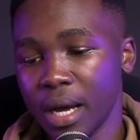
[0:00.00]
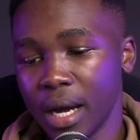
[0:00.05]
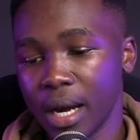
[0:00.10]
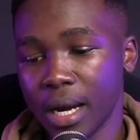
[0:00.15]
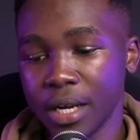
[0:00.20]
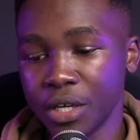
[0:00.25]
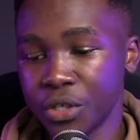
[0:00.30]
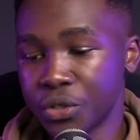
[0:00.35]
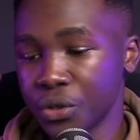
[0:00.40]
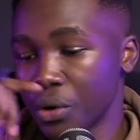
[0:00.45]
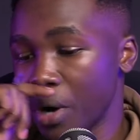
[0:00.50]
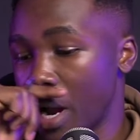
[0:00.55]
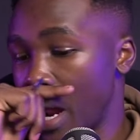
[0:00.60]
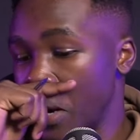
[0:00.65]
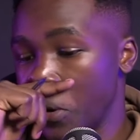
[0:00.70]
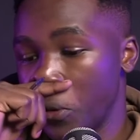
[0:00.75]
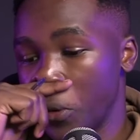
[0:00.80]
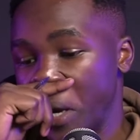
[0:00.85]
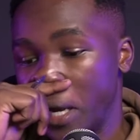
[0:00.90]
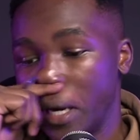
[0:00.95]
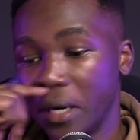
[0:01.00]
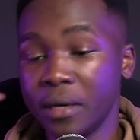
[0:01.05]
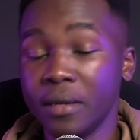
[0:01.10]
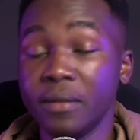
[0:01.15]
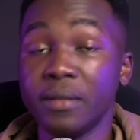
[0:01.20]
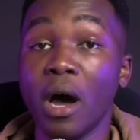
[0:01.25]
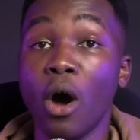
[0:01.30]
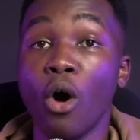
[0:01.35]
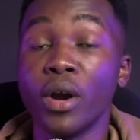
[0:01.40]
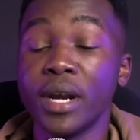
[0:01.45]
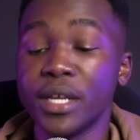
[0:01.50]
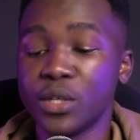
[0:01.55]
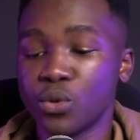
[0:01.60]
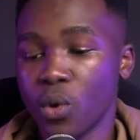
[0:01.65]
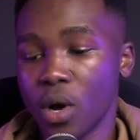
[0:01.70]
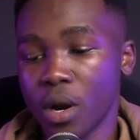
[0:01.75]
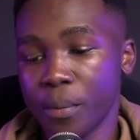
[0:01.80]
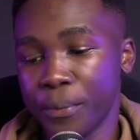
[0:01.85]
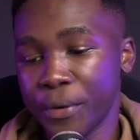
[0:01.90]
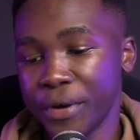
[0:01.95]
Glentoran win. The odd is
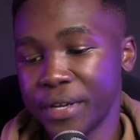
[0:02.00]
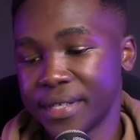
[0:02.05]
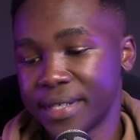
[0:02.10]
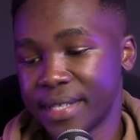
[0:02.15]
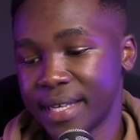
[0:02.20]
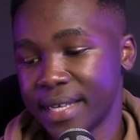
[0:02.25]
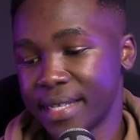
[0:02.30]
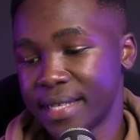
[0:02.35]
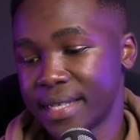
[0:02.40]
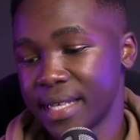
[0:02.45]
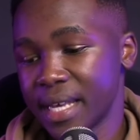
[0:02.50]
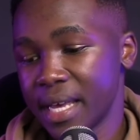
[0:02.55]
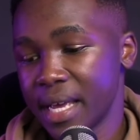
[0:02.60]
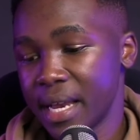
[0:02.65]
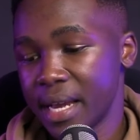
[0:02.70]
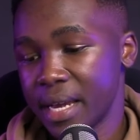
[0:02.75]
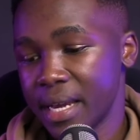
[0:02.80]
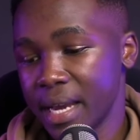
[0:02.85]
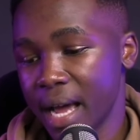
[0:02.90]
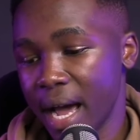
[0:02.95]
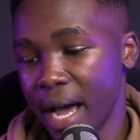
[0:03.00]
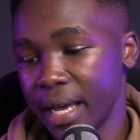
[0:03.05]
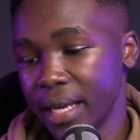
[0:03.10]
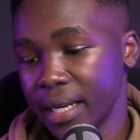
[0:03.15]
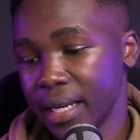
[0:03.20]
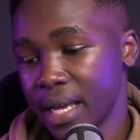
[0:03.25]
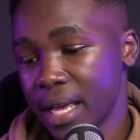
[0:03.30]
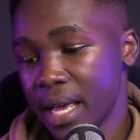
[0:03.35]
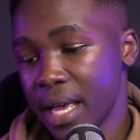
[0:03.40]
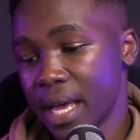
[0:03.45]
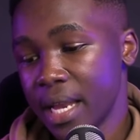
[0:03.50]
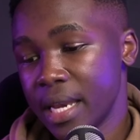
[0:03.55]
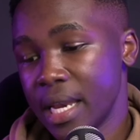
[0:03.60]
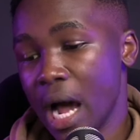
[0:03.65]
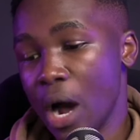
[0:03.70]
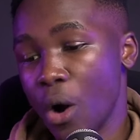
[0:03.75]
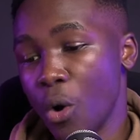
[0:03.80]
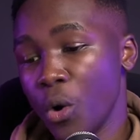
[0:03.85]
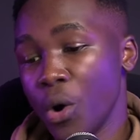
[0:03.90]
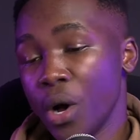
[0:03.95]
1.69.
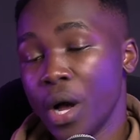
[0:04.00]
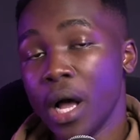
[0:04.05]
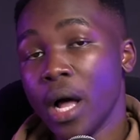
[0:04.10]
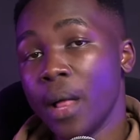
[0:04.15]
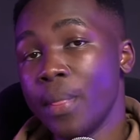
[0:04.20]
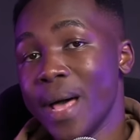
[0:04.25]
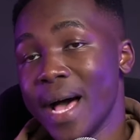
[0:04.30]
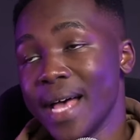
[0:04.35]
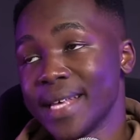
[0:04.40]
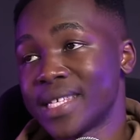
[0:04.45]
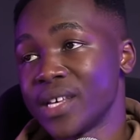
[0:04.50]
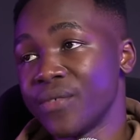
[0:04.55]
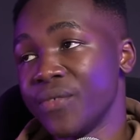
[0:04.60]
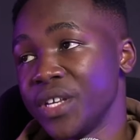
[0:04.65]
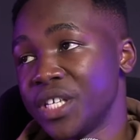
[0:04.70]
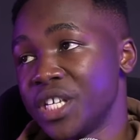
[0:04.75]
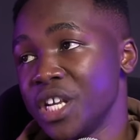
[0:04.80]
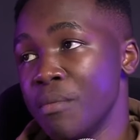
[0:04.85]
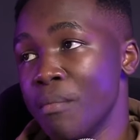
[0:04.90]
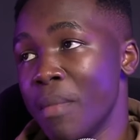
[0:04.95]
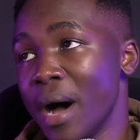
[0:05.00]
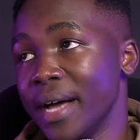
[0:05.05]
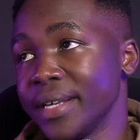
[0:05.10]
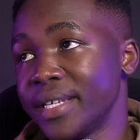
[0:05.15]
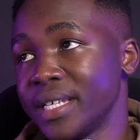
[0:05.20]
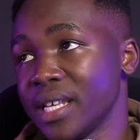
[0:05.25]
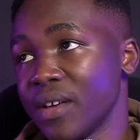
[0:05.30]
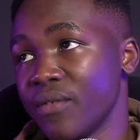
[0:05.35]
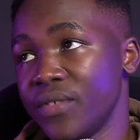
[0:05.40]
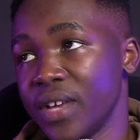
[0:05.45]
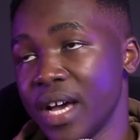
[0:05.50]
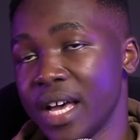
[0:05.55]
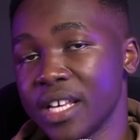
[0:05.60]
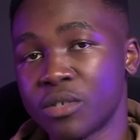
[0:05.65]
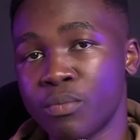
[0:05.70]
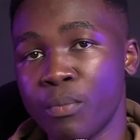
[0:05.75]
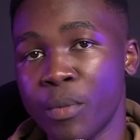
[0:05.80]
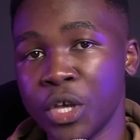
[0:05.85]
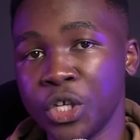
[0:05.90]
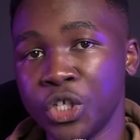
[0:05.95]
Now, there are 17 matches I've
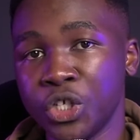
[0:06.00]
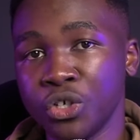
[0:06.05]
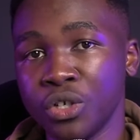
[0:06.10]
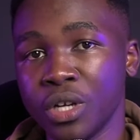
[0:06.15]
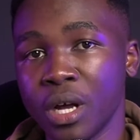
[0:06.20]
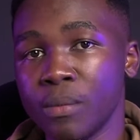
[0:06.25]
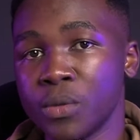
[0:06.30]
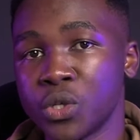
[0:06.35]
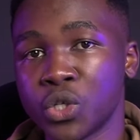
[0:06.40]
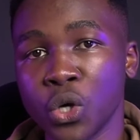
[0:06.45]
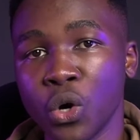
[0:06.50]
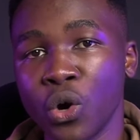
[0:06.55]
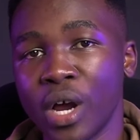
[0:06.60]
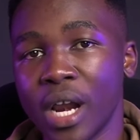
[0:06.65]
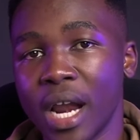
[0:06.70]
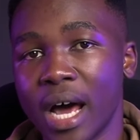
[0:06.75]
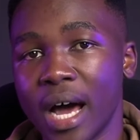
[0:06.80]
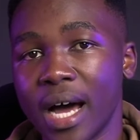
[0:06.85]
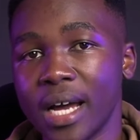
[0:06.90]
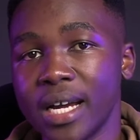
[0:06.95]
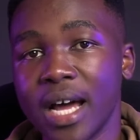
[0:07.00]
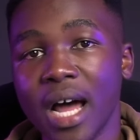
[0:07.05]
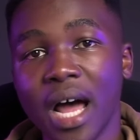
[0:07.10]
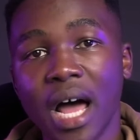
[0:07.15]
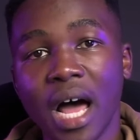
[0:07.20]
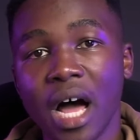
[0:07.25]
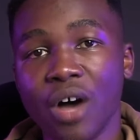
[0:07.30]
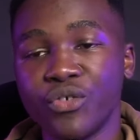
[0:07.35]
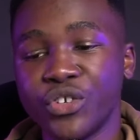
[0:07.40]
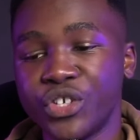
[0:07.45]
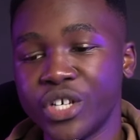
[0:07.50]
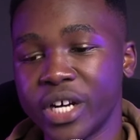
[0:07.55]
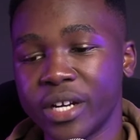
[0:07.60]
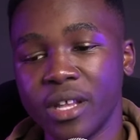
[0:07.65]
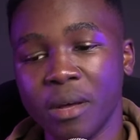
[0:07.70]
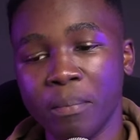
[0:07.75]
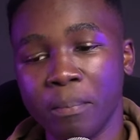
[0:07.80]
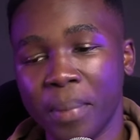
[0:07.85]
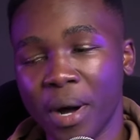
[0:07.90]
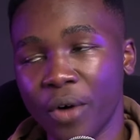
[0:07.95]
just mentioned. I'm so glad I've shared
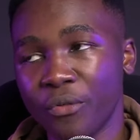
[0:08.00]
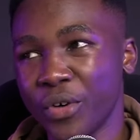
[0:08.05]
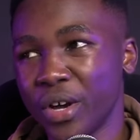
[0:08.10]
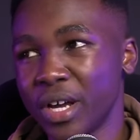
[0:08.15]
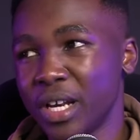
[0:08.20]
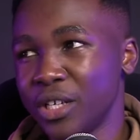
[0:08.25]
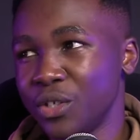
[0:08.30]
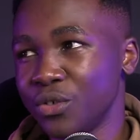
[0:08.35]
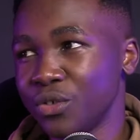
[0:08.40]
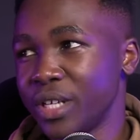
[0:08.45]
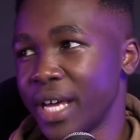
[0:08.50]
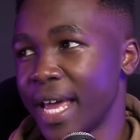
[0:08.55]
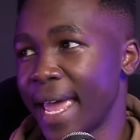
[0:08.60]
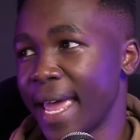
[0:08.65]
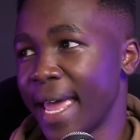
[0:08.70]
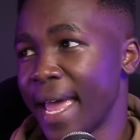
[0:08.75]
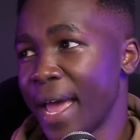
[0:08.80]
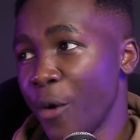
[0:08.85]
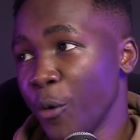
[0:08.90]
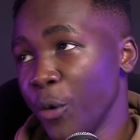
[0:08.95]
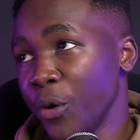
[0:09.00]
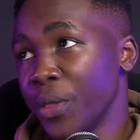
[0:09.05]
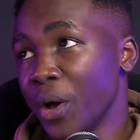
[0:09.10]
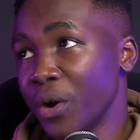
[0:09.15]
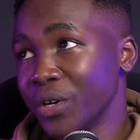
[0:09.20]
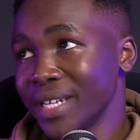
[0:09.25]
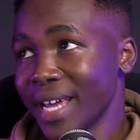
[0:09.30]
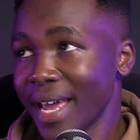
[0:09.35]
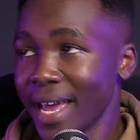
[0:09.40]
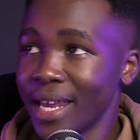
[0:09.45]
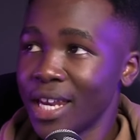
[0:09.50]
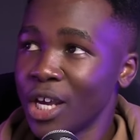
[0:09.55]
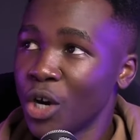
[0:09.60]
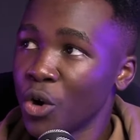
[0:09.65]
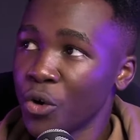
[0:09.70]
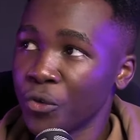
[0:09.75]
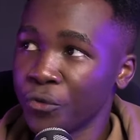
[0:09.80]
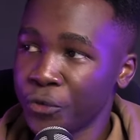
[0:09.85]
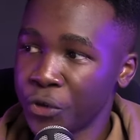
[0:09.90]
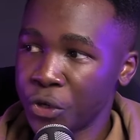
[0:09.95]
them perfectly today without any
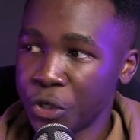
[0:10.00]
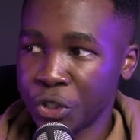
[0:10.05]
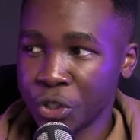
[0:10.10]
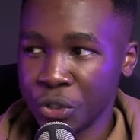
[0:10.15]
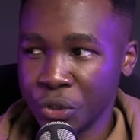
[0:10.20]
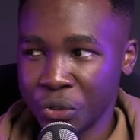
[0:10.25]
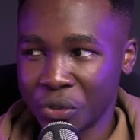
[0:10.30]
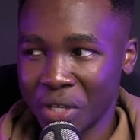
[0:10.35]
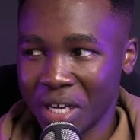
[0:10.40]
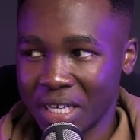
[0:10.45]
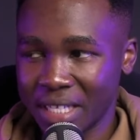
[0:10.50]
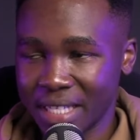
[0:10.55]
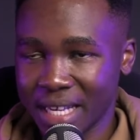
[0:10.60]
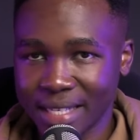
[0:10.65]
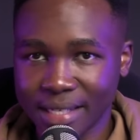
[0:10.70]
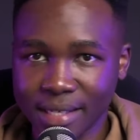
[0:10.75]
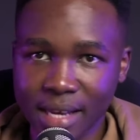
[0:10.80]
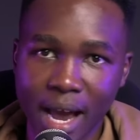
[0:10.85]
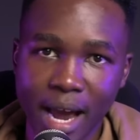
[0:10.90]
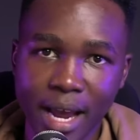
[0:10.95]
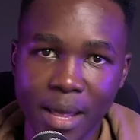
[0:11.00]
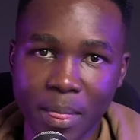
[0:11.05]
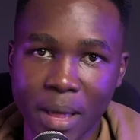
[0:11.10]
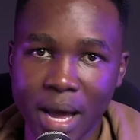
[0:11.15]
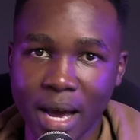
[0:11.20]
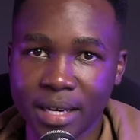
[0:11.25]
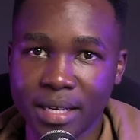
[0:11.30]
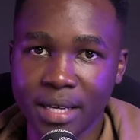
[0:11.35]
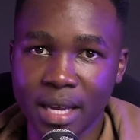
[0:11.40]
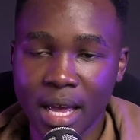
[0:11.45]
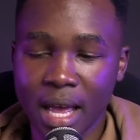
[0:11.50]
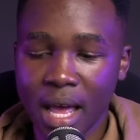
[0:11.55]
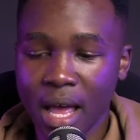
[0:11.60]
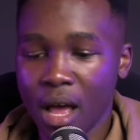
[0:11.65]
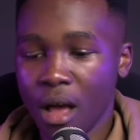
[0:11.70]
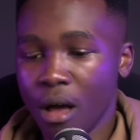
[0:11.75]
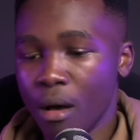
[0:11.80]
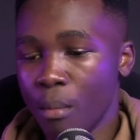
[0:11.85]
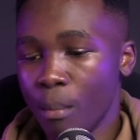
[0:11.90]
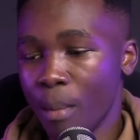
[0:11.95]
confusion. So that is a sign that
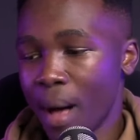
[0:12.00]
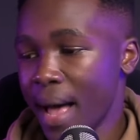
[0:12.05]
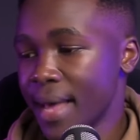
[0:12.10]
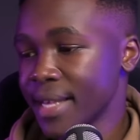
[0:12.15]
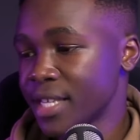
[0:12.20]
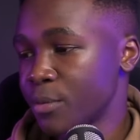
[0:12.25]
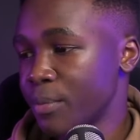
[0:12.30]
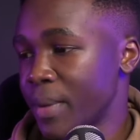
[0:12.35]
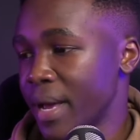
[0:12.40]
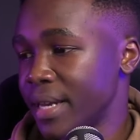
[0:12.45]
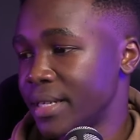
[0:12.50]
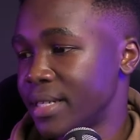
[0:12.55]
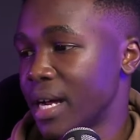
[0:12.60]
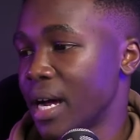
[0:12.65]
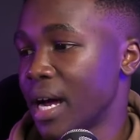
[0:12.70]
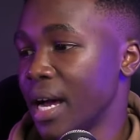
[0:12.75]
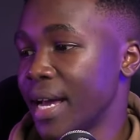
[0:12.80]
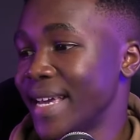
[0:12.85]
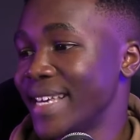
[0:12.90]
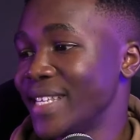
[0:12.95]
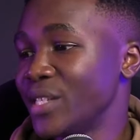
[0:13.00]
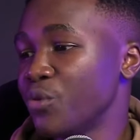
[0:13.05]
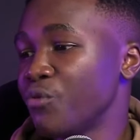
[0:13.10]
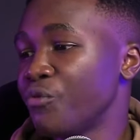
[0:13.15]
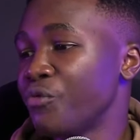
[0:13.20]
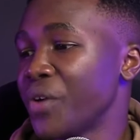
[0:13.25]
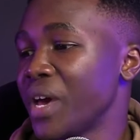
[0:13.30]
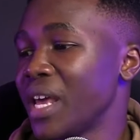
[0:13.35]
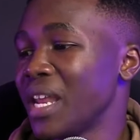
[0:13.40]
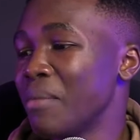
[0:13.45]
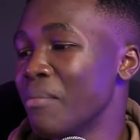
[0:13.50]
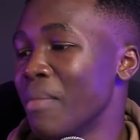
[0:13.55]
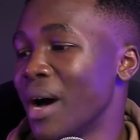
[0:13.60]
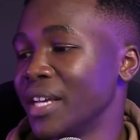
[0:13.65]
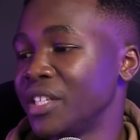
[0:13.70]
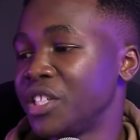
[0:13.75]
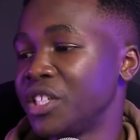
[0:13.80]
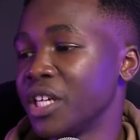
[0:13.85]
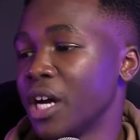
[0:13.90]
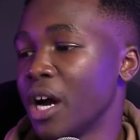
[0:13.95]
Masked Bettor is very
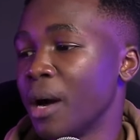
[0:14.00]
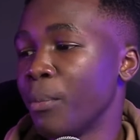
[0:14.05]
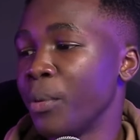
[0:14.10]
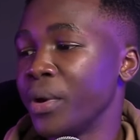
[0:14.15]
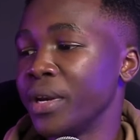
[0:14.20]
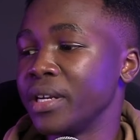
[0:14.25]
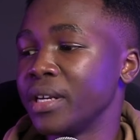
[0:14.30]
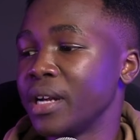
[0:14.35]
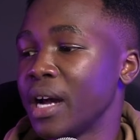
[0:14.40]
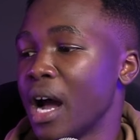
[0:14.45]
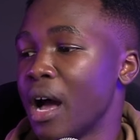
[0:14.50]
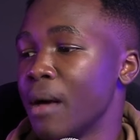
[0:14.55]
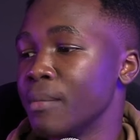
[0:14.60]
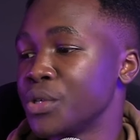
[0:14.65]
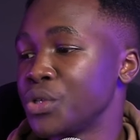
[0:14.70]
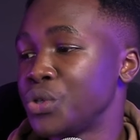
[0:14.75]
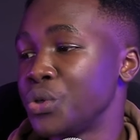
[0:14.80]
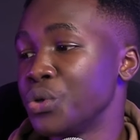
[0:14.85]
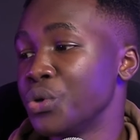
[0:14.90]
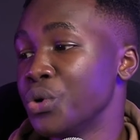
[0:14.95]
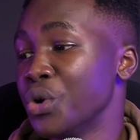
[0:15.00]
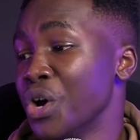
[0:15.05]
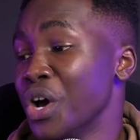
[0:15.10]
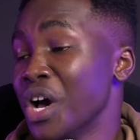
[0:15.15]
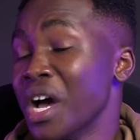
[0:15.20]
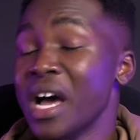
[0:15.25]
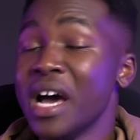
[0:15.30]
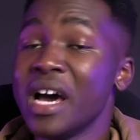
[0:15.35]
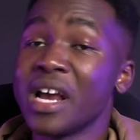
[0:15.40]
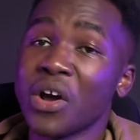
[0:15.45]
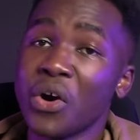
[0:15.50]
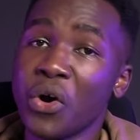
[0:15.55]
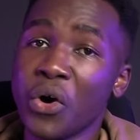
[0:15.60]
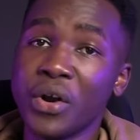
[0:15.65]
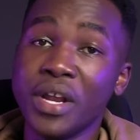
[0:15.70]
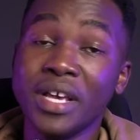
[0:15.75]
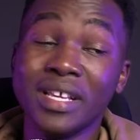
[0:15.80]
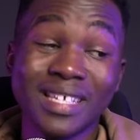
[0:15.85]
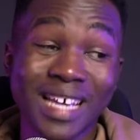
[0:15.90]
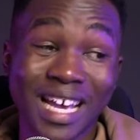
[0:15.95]
much sharp when it comes to
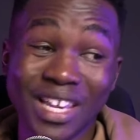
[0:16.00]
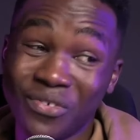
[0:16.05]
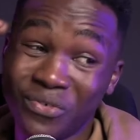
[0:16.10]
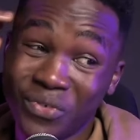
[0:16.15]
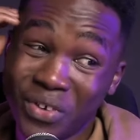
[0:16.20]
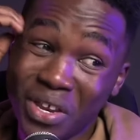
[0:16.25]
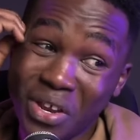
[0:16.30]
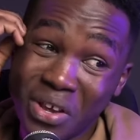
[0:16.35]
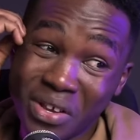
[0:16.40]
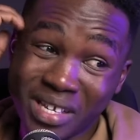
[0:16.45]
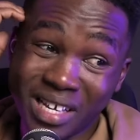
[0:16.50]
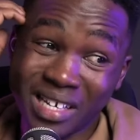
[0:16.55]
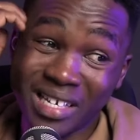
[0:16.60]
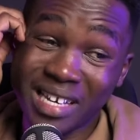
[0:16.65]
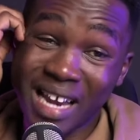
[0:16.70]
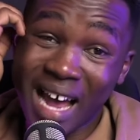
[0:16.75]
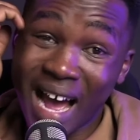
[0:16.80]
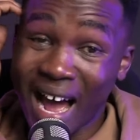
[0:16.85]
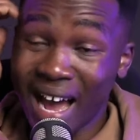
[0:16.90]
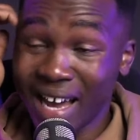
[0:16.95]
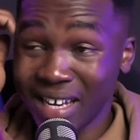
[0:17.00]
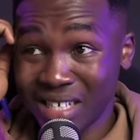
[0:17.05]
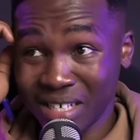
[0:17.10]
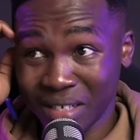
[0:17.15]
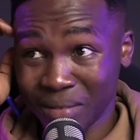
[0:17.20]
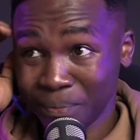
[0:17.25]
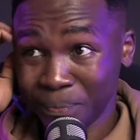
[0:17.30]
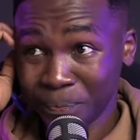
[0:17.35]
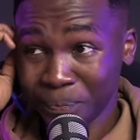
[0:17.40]
recording such videos at night,